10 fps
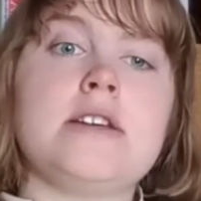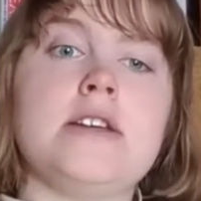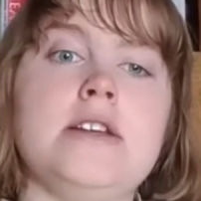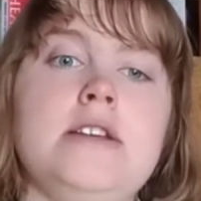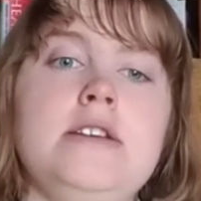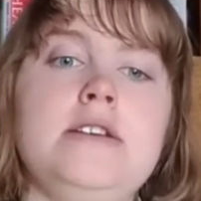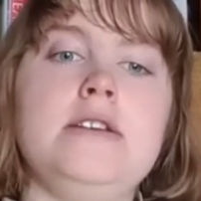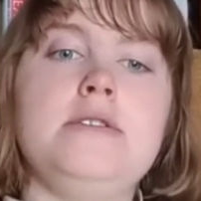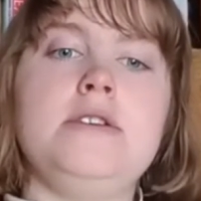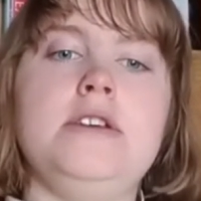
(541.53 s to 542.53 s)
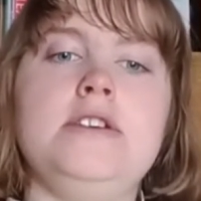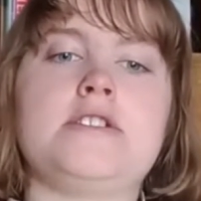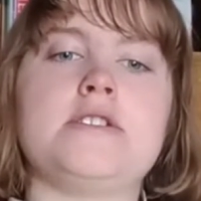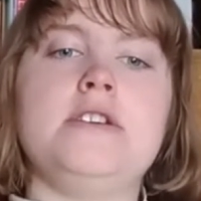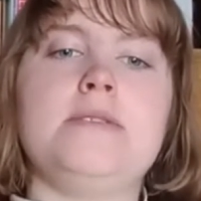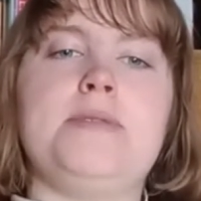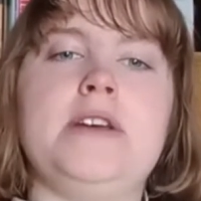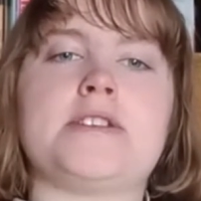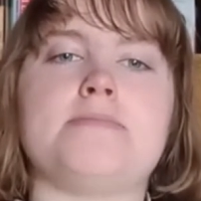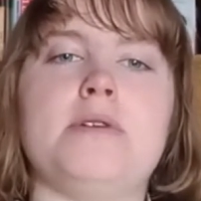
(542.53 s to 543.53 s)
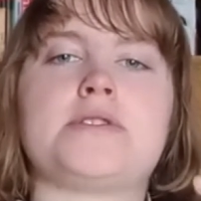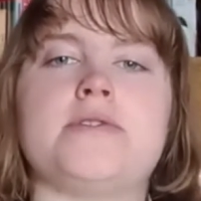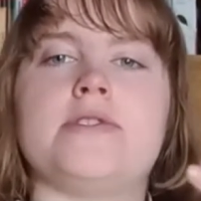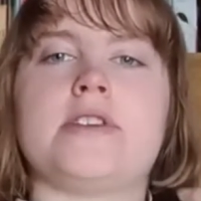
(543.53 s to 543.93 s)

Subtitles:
he appears most of the